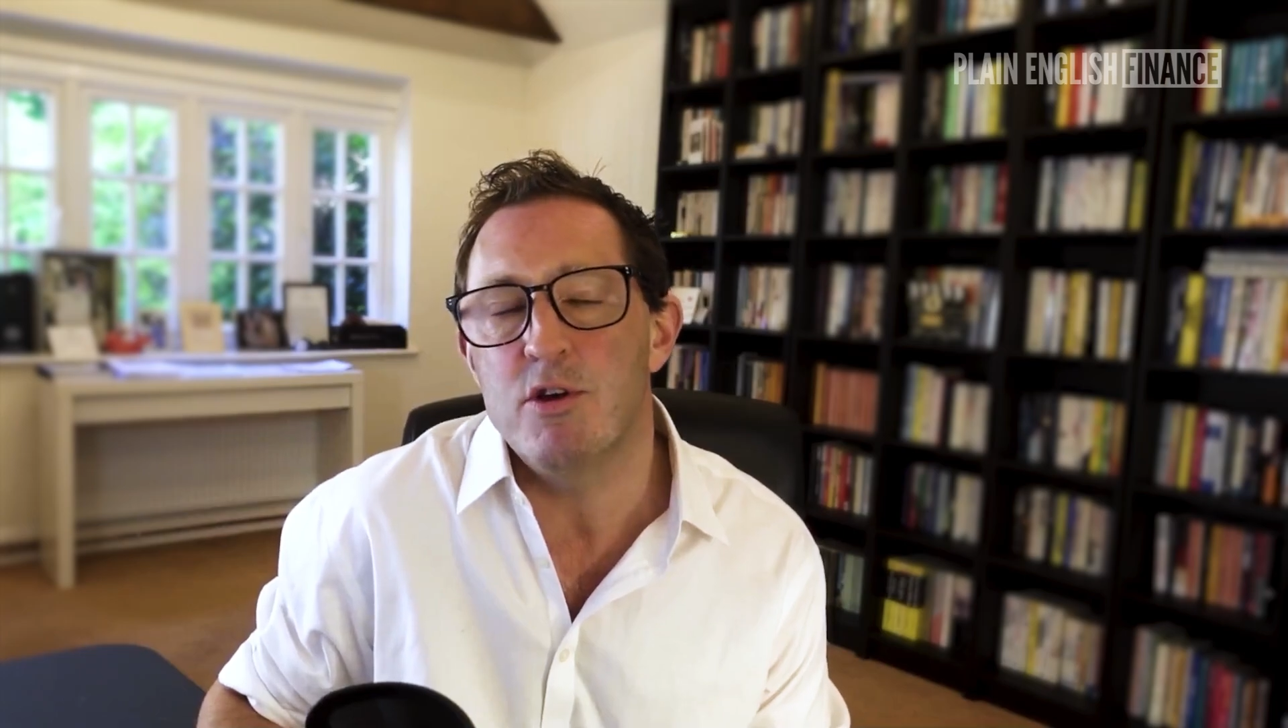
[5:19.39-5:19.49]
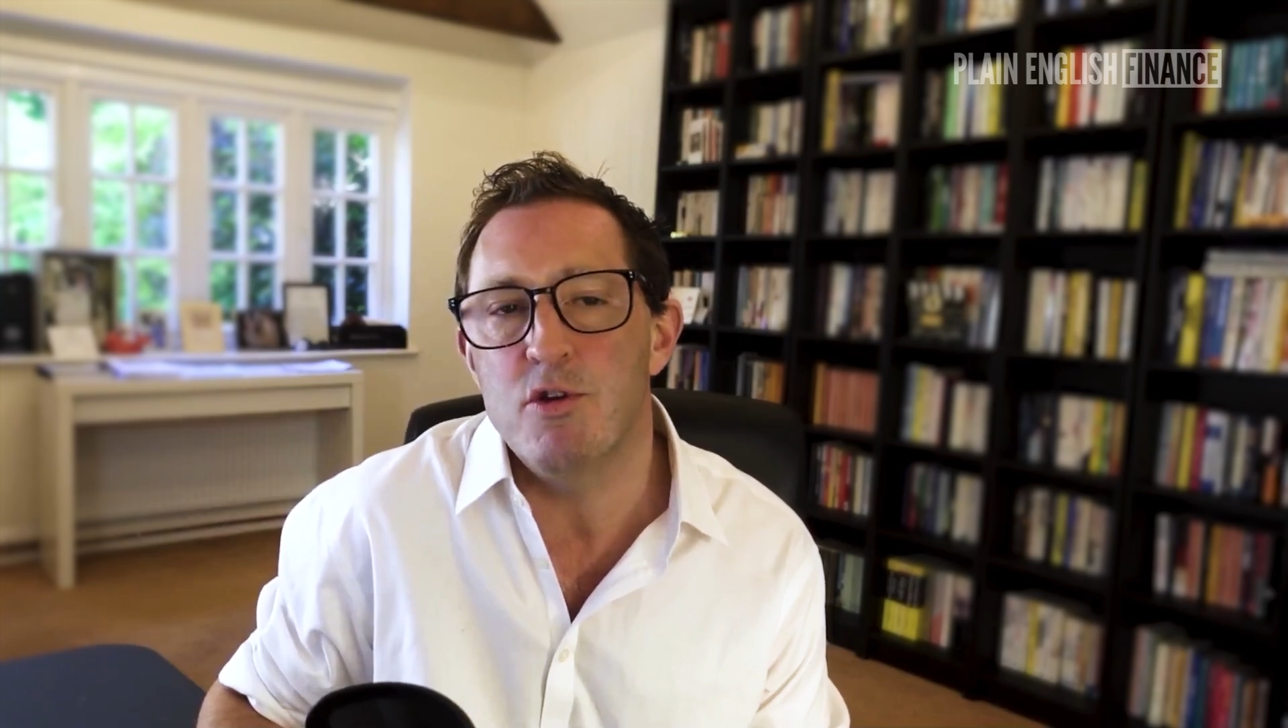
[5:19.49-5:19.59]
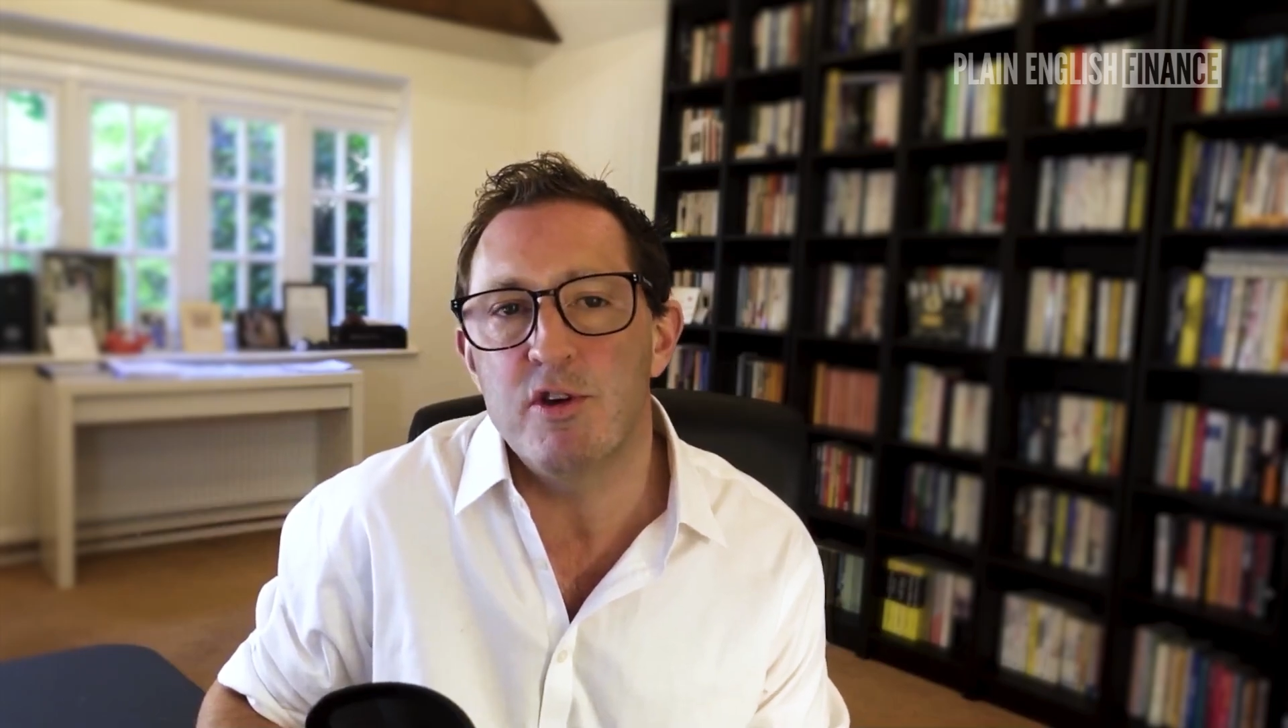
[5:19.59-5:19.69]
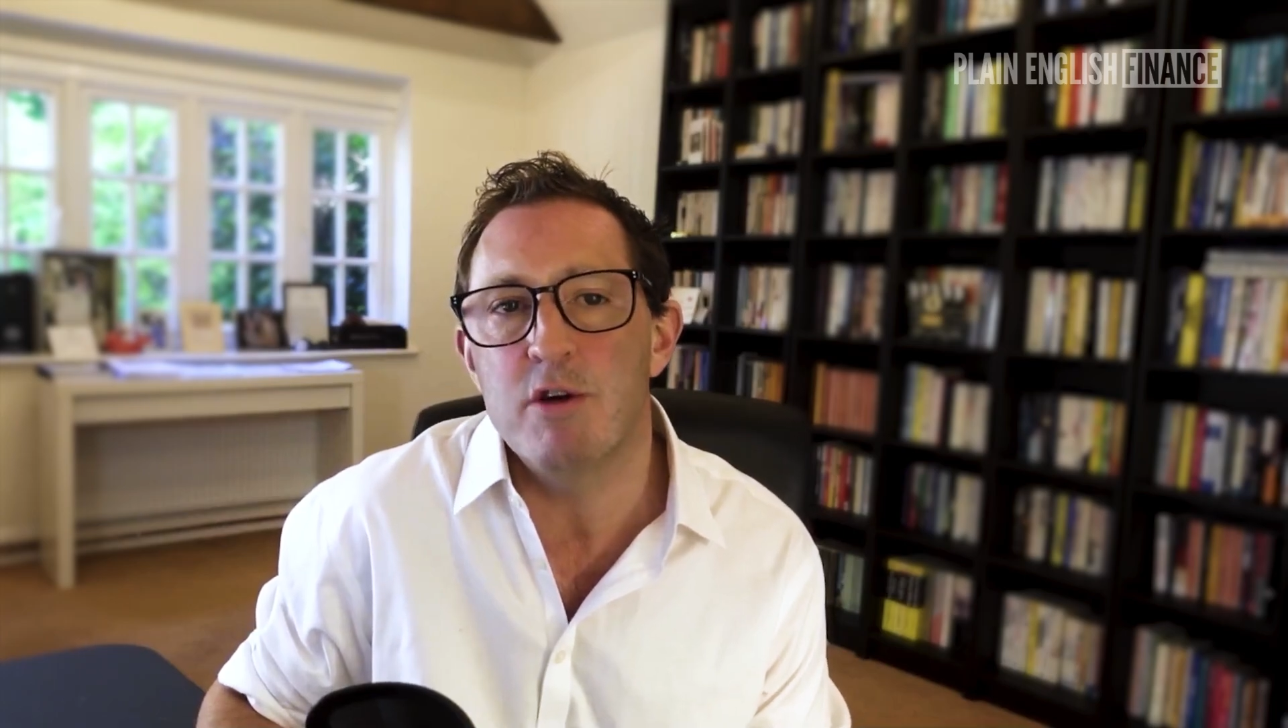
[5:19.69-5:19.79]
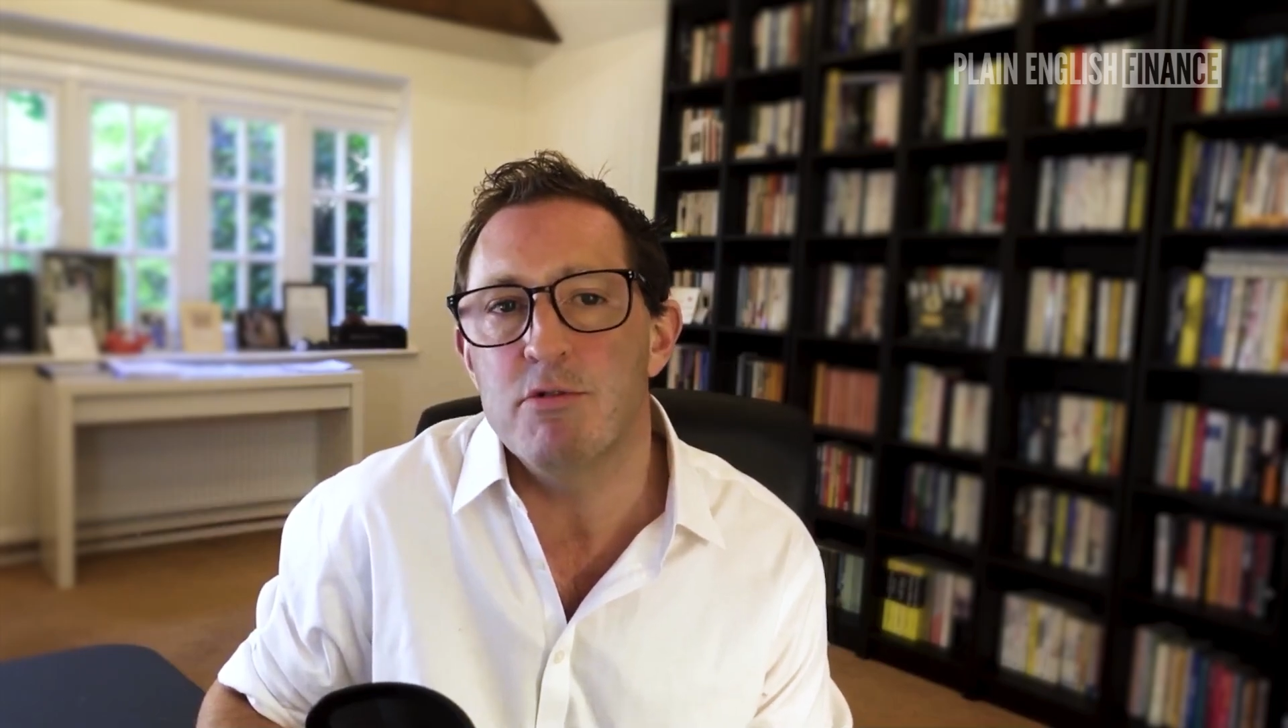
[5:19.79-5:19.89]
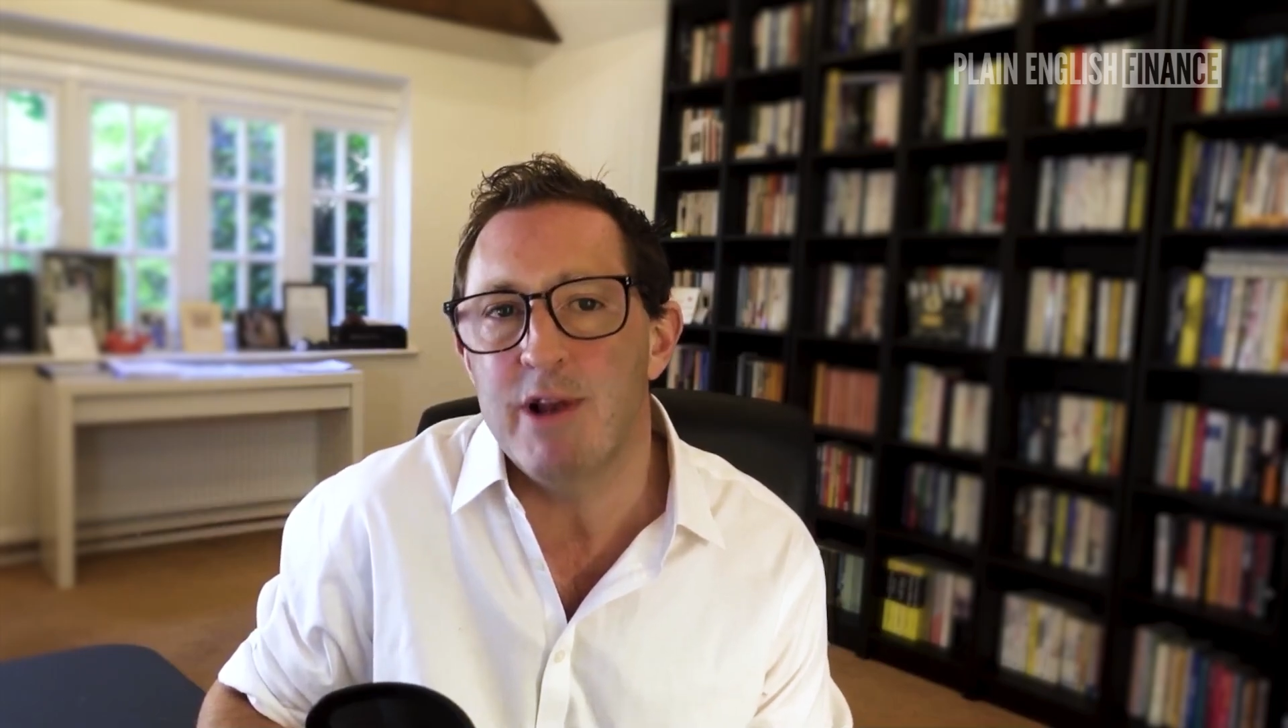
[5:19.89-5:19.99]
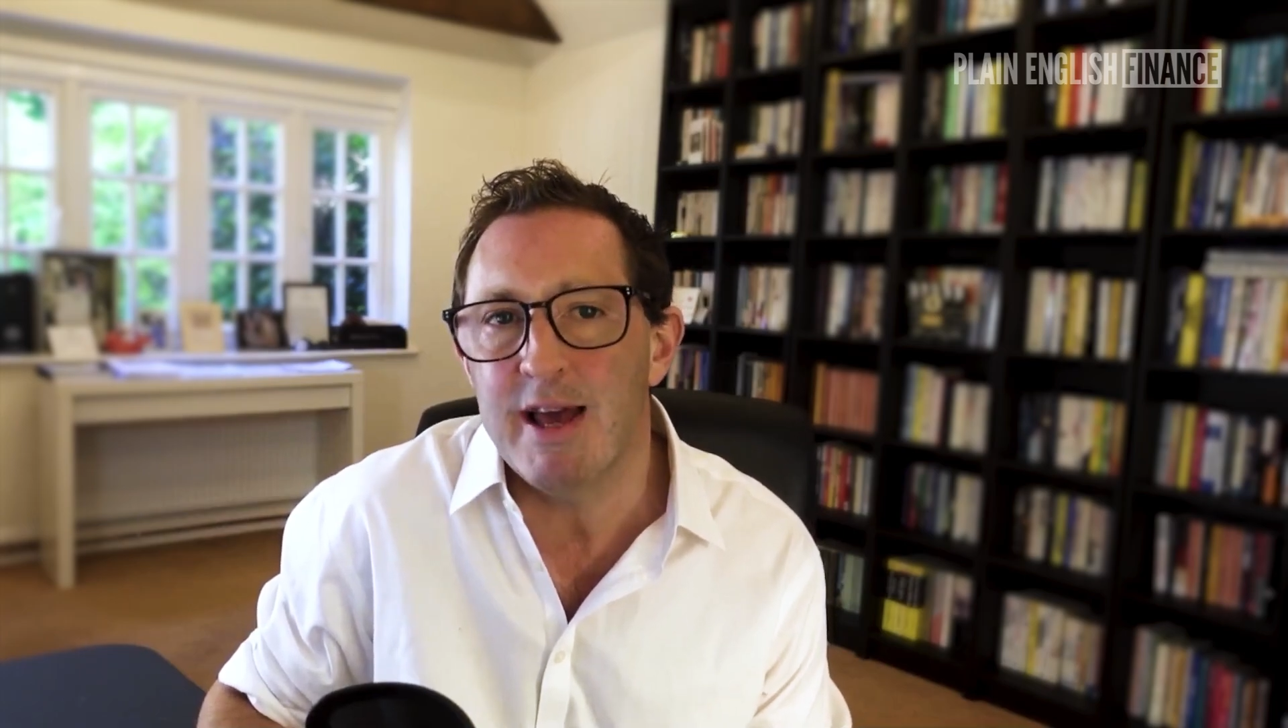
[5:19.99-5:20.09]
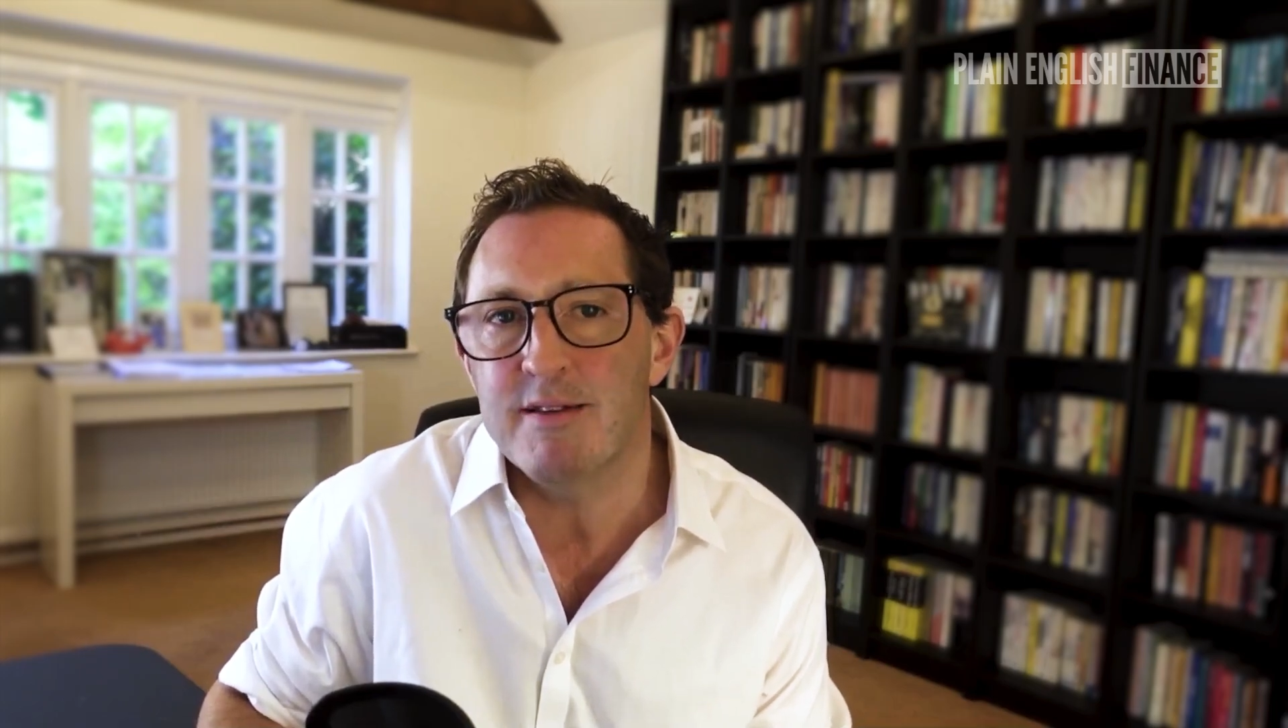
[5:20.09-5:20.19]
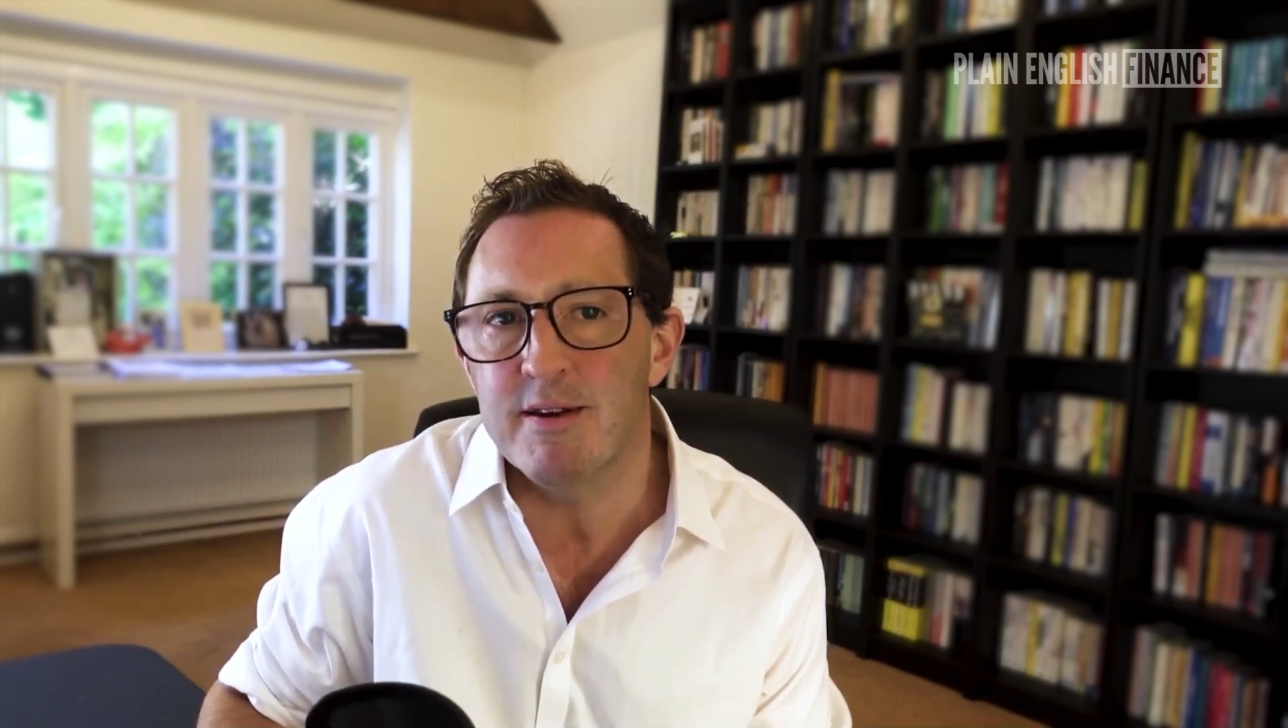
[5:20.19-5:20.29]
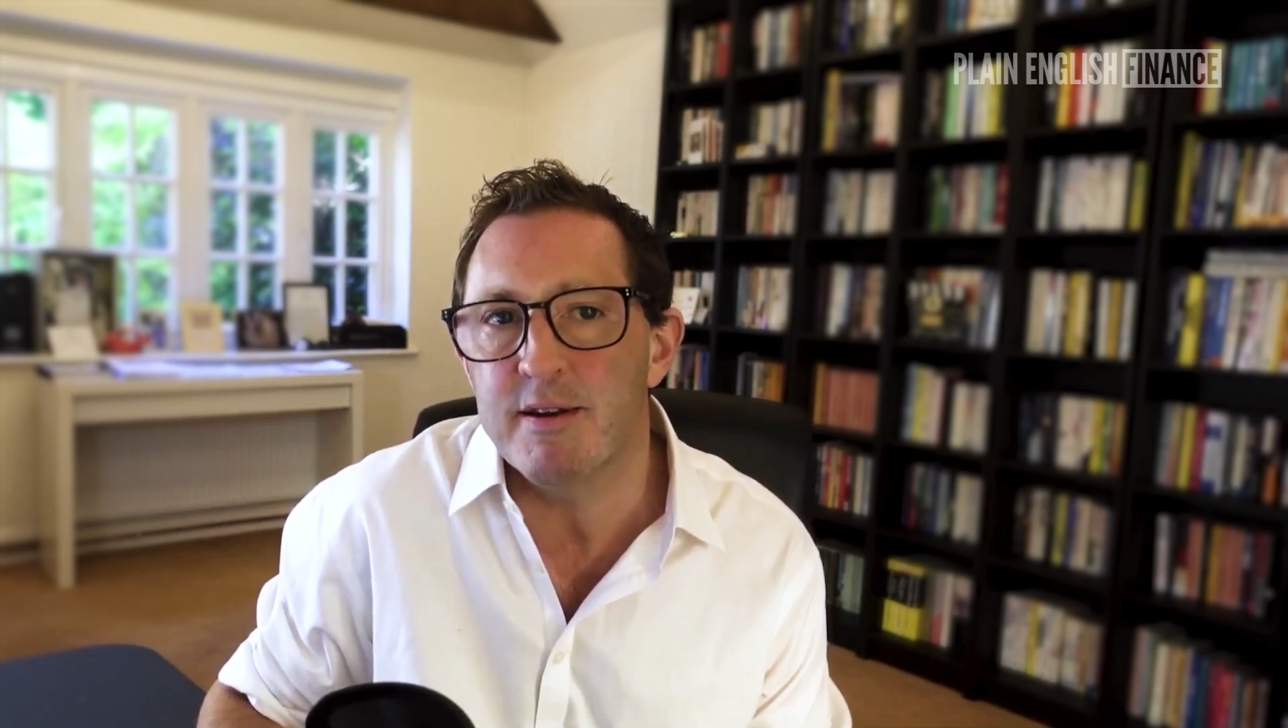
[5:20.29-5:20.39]
using a
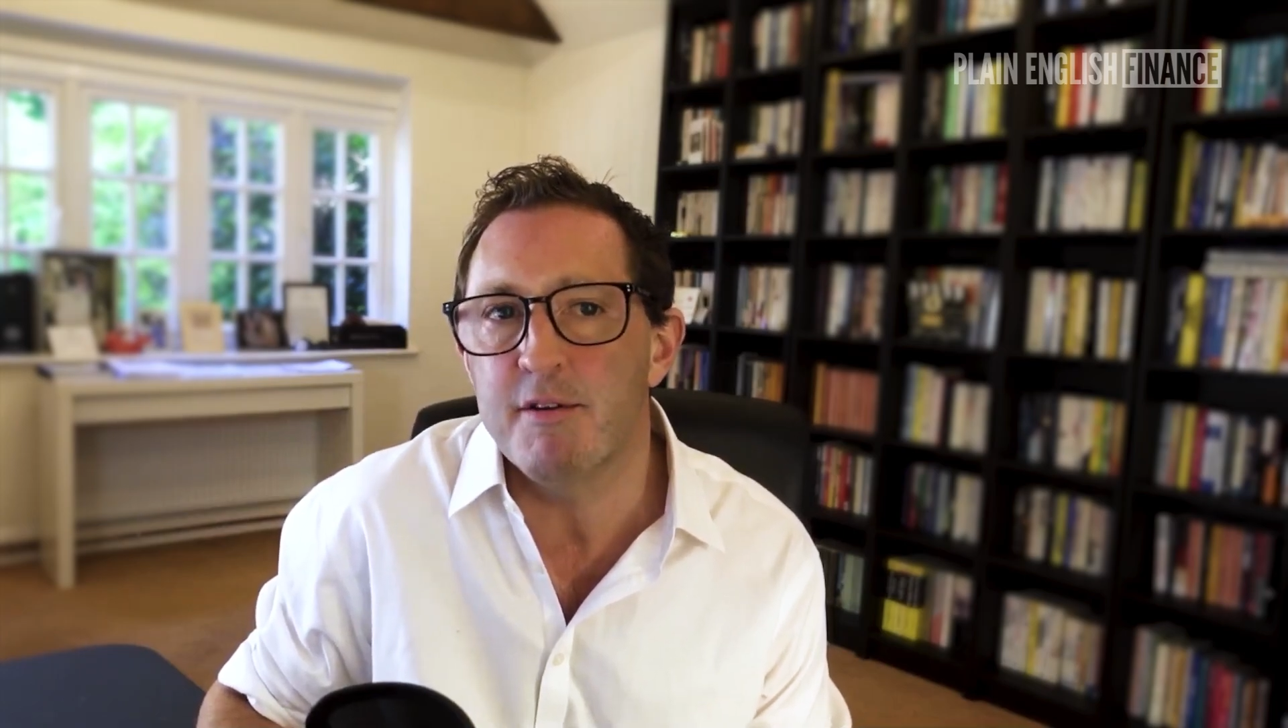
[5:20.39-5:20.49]
related